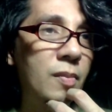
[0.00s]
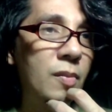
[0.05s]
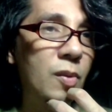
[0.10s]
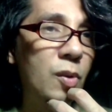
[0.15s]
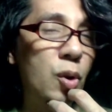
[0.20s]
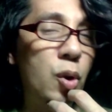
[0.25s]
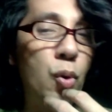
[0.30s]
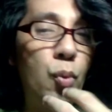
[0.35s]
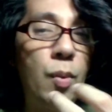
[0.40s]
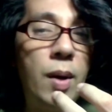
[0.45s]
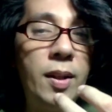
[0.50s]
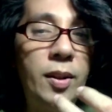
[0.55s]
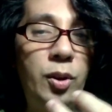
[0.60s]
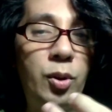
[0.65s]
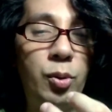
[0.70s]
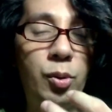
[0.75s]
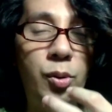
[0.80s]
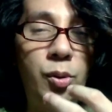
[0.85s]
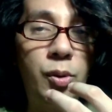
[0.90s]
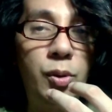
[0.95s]
don't want
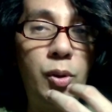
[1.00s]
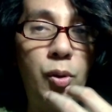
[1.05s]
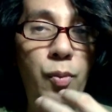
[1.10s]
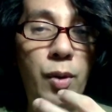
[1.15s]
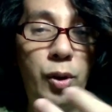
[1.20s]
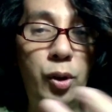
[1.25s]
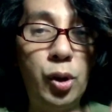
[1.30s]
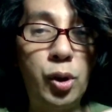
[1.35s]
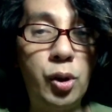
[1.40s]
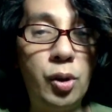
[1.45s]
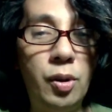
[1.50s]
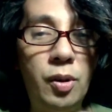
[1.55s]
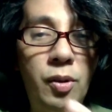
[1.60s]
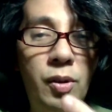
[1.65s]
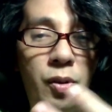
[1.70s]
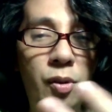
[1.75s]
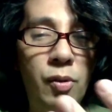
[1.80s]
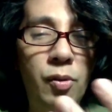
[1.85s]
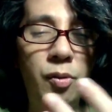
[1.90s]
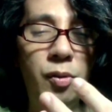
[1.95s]
to, don't want to, sh-
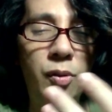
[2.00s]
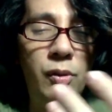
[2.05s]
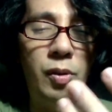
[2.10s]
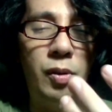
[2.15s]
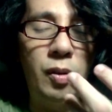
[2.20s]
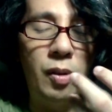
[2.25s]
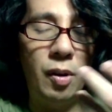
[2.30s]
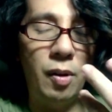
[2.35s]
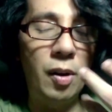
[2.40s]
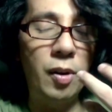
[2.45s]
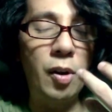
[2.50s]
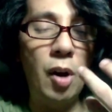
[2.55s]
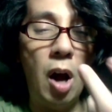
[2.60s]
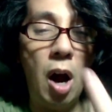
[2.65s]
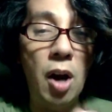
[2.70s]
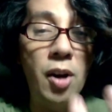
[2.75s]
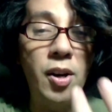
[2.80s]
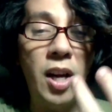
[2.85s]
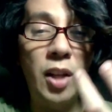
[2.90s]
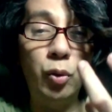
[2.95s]
don't, are,
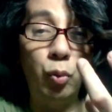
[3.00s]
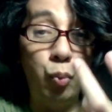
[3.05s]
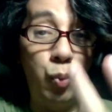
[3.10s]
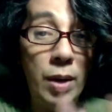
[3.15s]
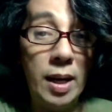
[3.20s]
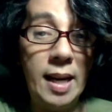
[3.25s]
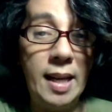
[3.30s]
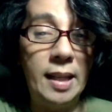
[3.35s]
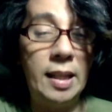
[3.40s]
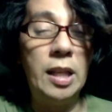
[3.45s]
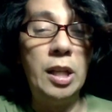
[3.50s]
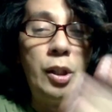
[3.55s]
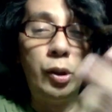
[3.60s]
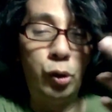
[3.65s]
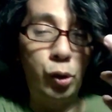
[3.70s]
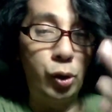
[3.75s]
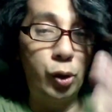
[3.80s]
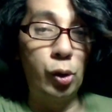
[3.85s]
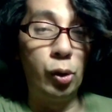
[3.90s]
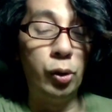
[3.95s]
are not willing
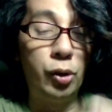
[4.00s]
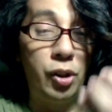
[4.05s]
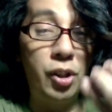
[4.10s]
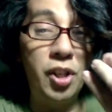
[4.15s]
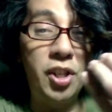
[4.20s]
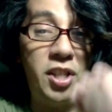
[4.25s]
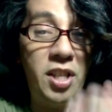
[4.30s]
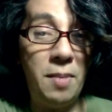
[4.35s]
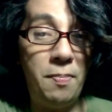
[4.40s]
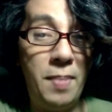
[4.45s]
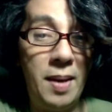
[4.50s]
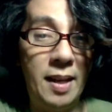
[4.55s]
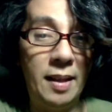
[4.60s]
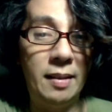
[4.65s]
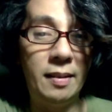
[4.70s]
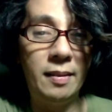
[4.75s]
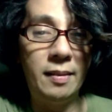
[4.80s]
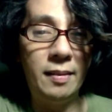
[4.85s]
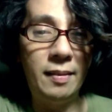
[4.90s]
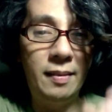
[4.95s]
to shoulder the shipping.
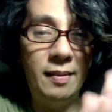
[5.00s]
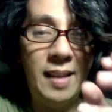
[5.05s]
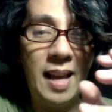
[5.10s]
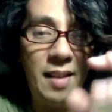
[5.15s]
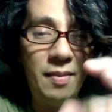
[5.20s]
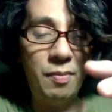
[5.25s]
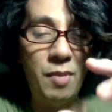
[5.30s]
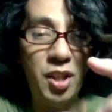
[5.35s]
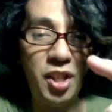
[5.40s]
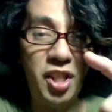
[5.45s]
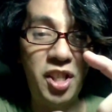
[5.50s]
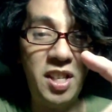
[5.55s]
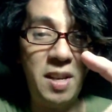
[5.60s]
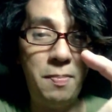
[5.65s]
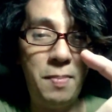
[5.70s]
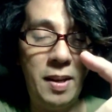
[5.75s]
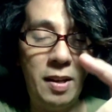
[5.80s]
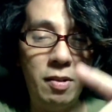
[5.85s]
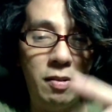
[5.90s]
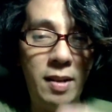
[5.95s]
That much
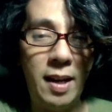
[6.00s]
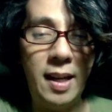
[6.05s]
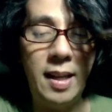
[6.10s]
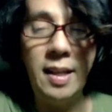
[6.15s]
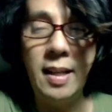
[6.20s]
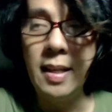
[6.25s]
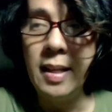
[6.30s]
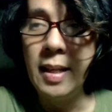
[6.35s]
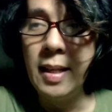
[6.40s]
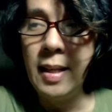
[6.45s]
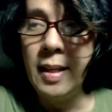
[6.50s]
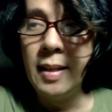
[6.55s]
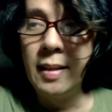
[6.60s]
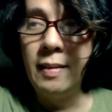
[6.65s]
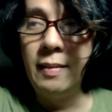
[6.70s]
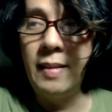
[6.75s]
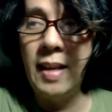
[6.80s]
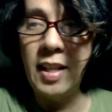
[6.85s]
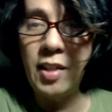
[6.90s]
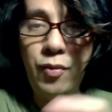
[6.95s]
shipping, okay?
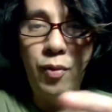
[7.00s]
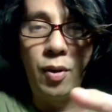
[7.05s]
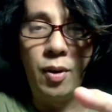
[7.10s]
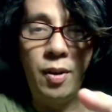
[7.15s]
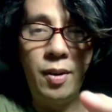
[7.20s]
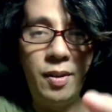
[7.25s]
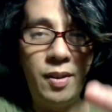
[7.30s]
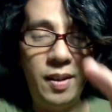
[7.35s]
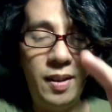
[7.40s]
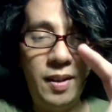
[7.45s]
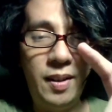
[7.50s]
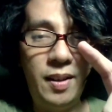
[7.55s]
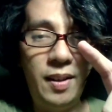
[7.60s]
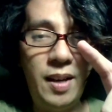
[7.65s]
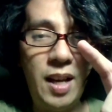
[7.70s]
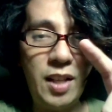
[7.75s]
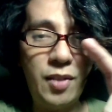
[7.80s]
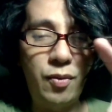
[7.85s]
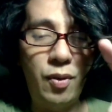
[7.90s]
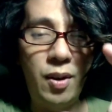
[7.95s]
That's where,
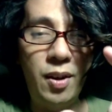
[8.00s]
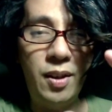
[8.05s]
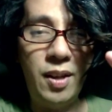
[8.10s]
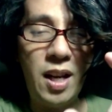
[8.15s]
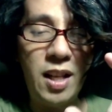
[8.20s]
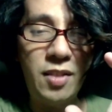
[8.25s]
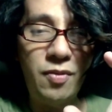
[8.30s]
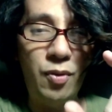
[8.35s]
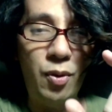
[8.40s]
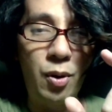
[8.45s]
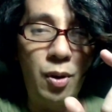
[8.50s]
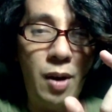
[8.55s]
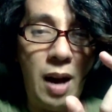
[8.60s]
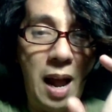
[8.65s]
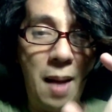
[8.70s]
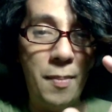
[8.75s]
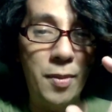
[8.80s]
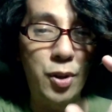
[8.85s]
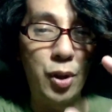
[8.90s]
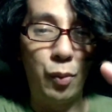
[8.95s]
that's where, that's where
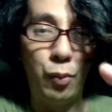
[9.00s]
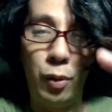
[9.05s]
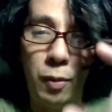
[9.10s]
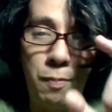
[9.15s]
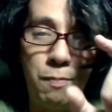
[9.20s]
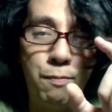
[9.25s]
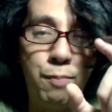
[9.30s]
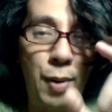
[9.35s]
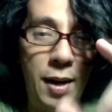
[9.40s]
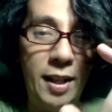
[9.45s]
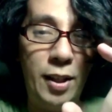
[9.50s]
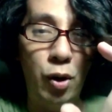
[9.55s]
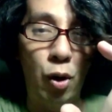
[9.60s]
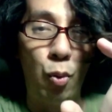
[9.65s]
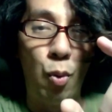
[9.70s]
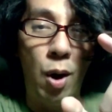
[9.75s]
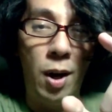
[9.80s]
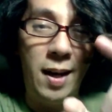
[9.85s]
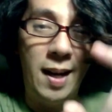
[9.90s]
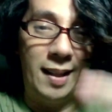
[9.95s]
Amazon will break your
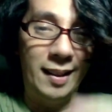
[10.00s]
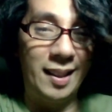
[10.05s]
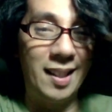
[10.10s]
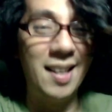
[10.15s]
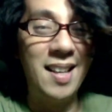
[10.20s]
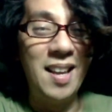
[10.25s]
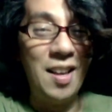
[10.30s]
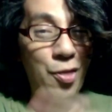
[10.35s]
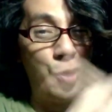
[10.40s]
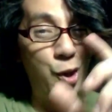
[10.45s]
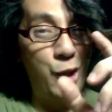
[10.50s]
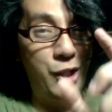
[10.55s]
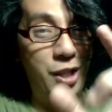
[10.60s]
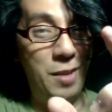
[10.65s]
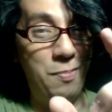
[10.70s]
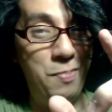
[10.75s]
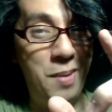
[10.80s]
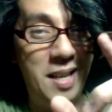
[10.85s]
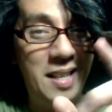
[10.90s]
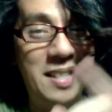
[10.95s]
wallet, the
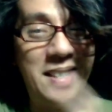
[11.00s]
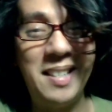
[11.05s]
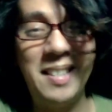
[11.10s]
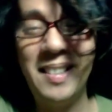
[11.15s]
shipping